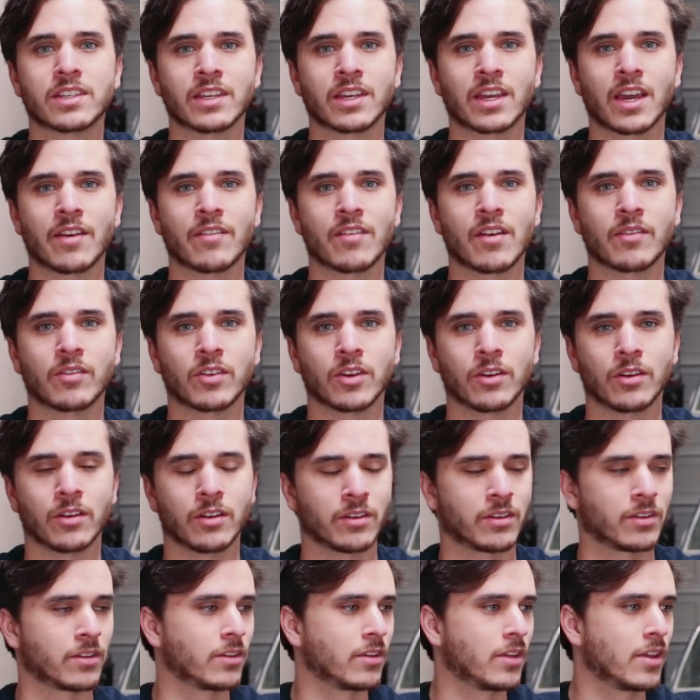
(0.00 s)
thing I've ever
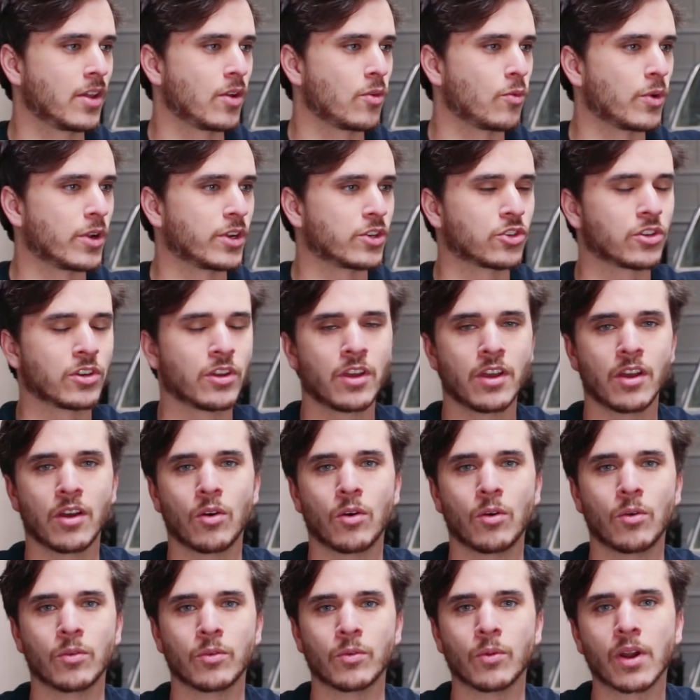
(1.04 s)
heard. Which,
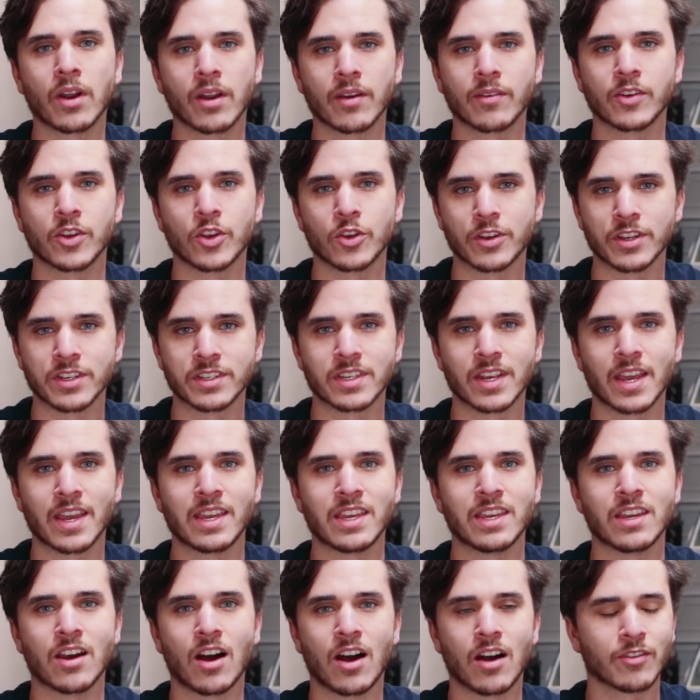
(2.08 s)
whatever, you can say
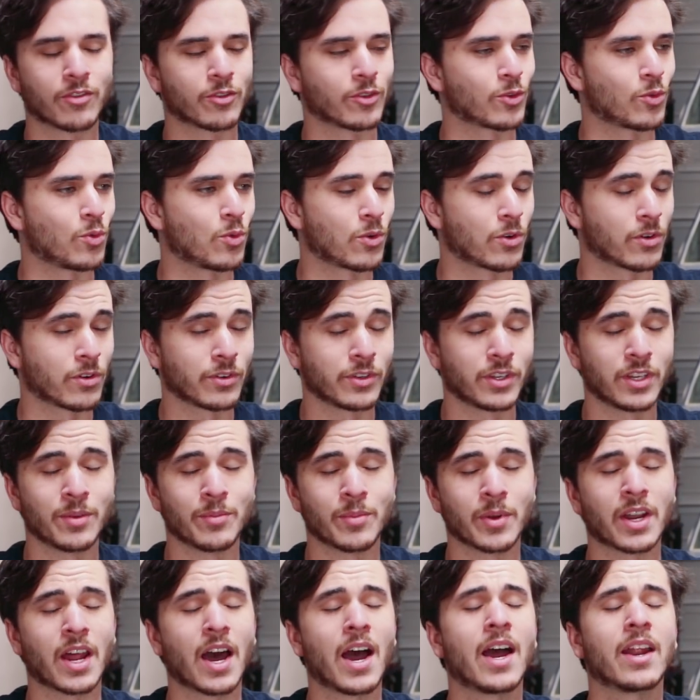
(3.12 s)
he offered a warranty,
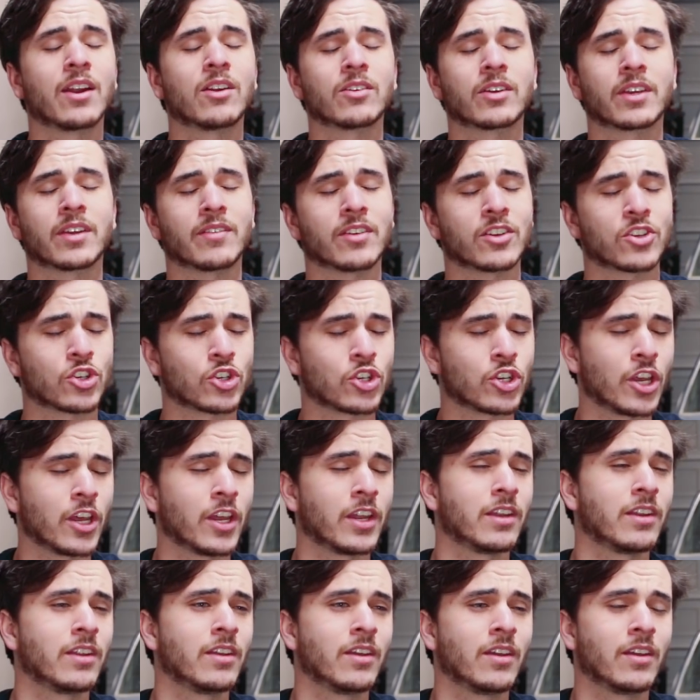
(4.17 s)
but I don't give a
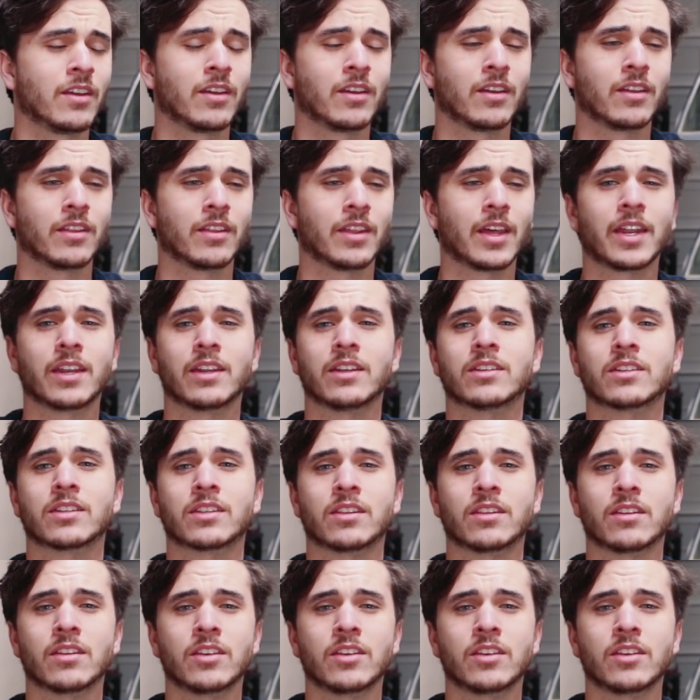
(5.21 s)
shit. That is,